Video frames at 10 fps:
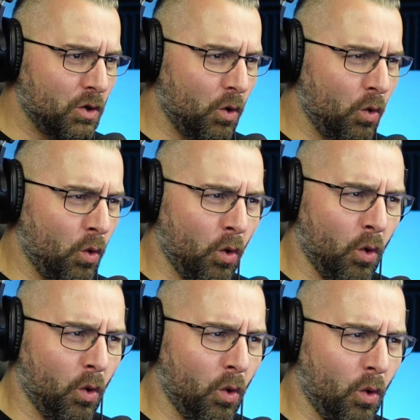
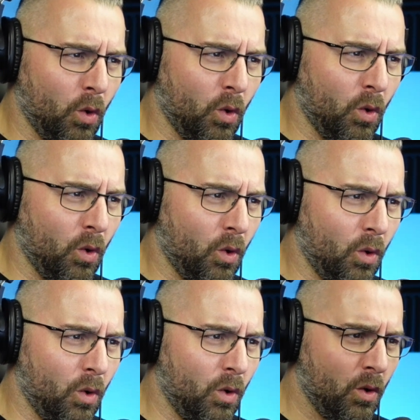Ooh.
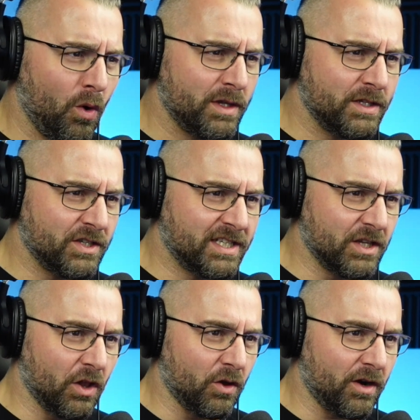Did you see
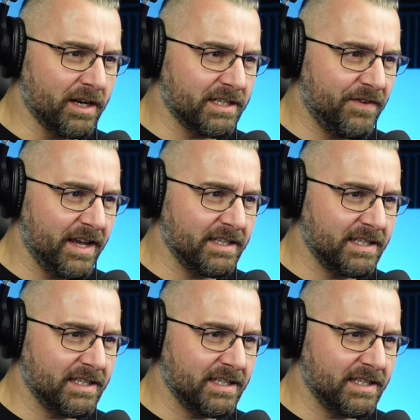the look on his face?